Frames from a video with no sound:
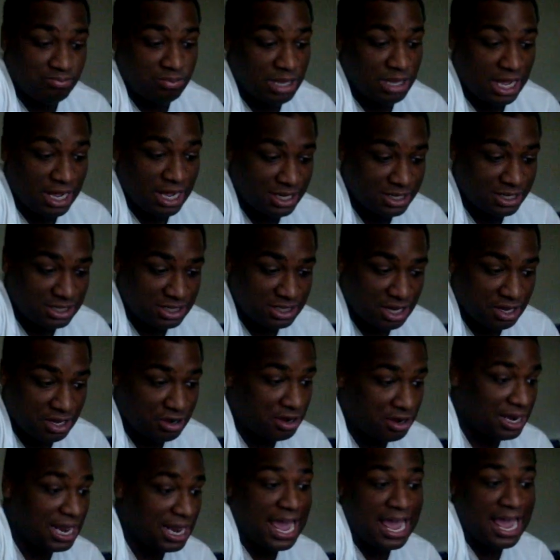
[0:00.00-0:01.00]
Legacy of
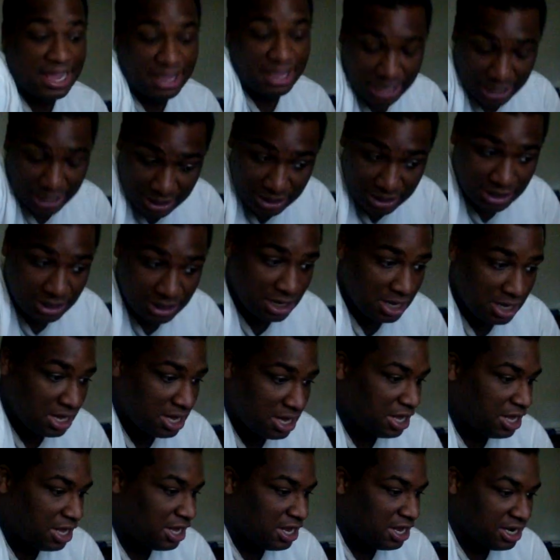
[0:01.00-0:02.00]
the lackeys.
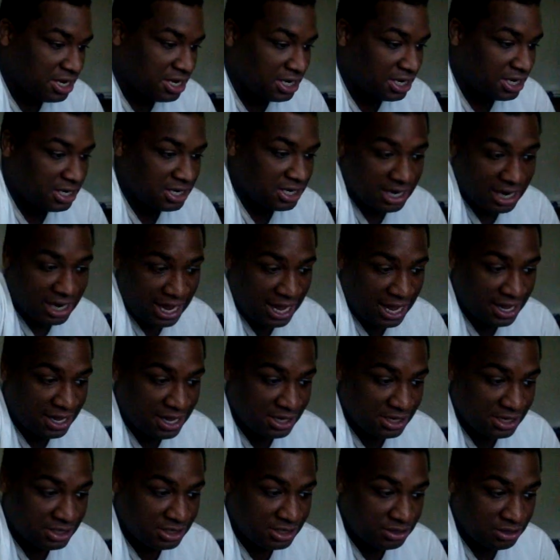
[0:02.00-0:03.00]
He needed the
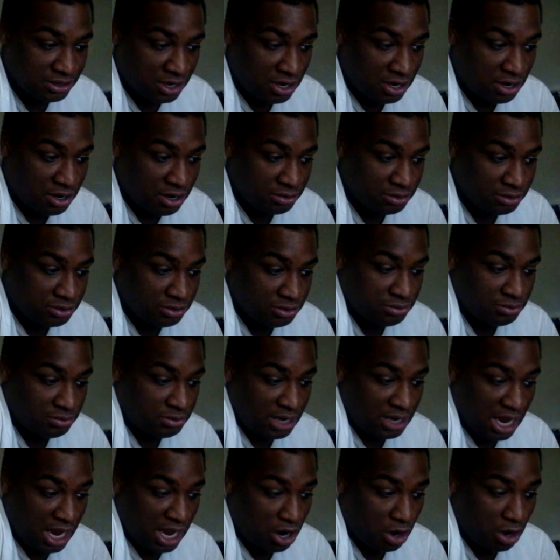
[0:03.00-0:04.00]
lackeys'
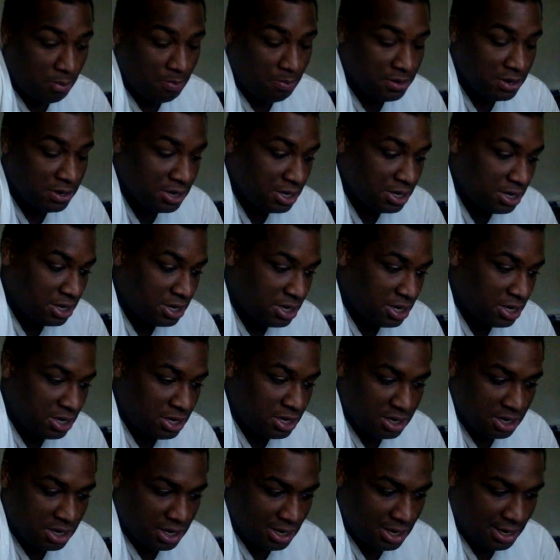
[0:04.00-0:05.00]
help,
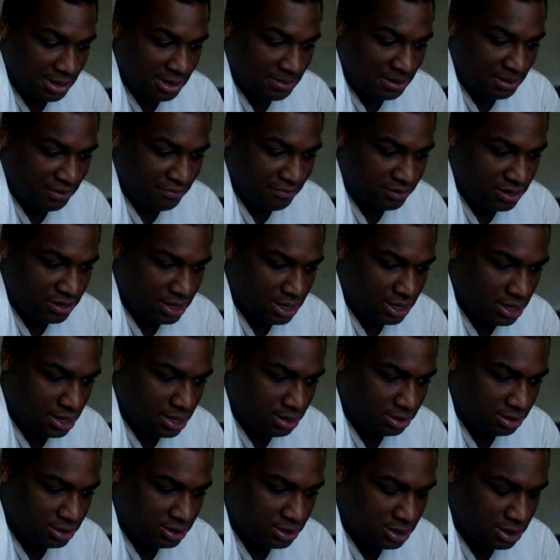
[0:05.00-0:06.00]
and everything
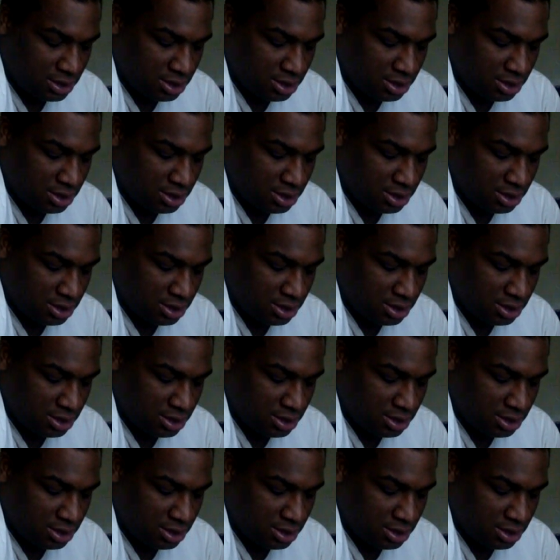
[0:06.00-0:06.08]
else.